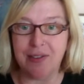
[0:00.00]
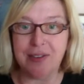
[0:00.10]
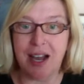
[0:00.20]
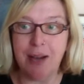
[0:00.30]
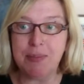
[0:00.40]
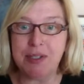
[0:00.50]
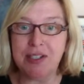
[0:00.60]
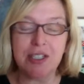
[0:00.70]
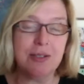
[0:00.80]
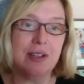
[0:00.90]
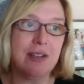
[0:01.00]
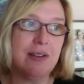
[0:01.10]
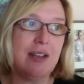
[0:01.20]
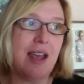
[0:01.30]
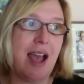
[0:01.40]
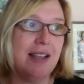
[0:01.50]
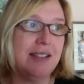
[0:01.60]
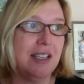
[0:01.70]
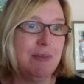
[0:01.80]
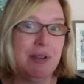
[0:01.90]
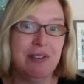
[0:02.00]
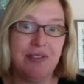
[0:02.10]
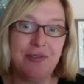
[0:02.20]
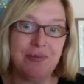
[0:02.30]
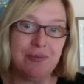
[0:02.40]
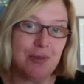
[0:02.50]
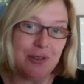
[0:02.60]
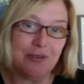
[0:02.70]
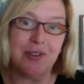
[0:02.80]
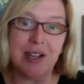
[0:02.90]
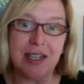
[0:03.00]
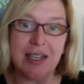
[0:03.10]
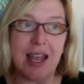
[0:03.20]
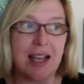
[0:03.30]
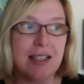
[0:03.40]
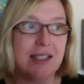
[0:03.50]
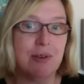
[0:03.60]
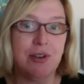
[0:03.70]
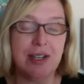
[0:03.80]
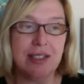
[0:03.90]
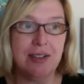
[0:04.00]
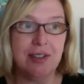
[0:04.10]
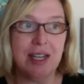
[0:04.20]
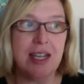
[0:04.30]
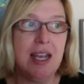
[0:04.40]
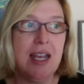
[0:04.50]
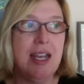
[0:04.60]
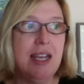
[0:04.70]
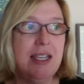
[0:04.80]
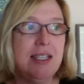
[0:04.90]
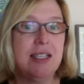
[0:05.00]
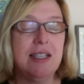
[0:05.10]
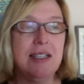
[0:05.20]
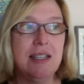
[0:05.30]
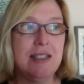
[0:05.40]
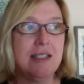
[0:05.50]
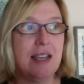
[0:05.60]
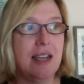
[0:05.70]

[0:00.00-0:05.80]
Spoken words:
Cups just adds a little bit more fun. He adds some creativity. He's this